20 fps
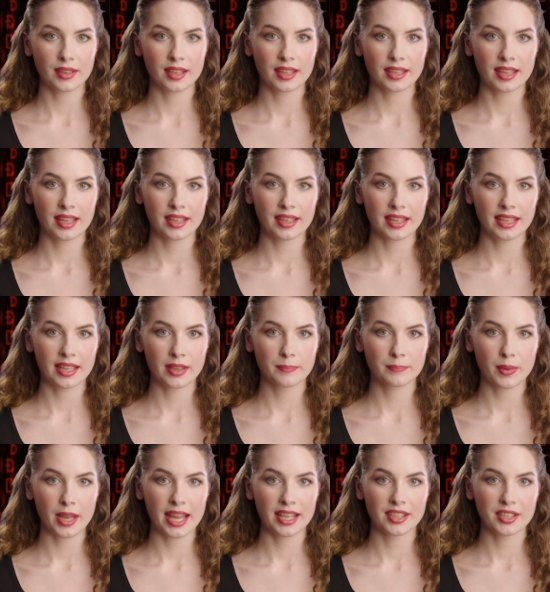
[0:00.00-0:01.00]
such as
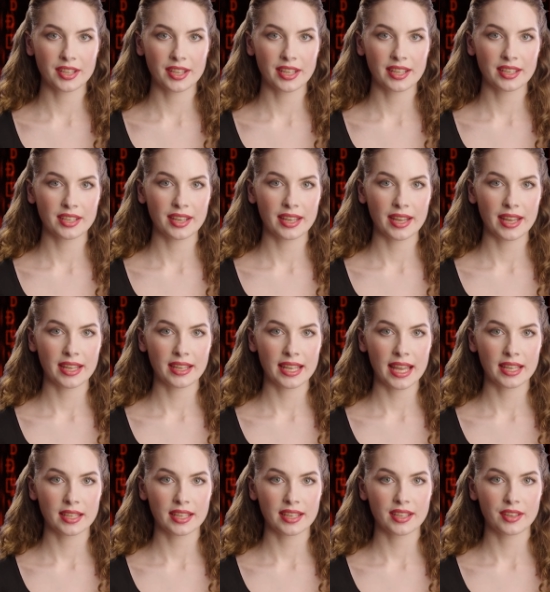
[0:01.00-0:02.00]
impersonating
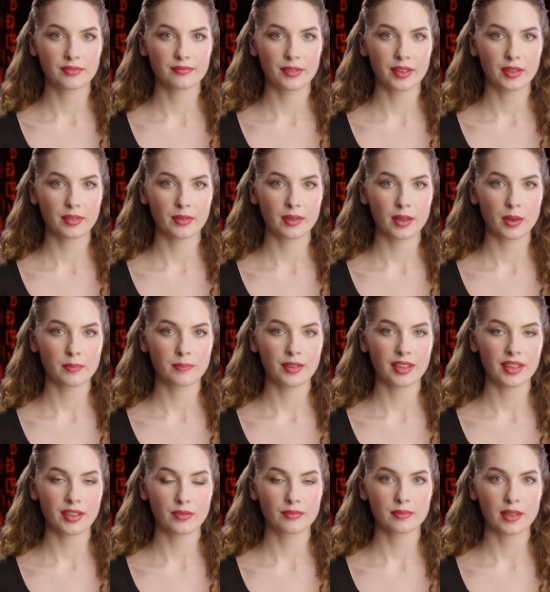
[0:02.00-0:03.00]
executives,
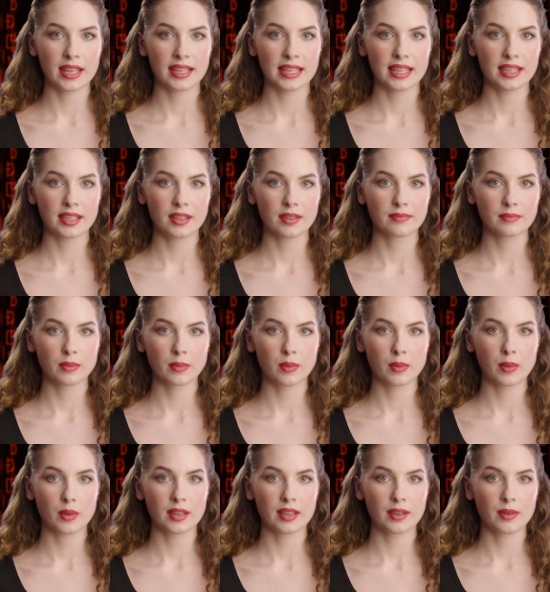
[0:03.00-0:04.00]
committing financial
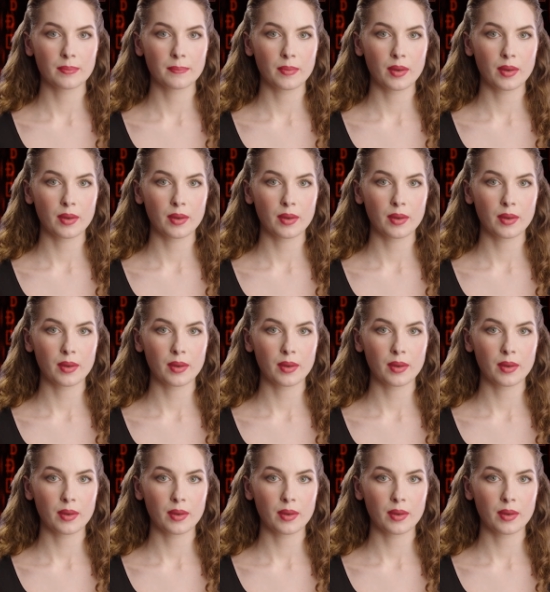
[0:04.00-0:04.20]
fraud,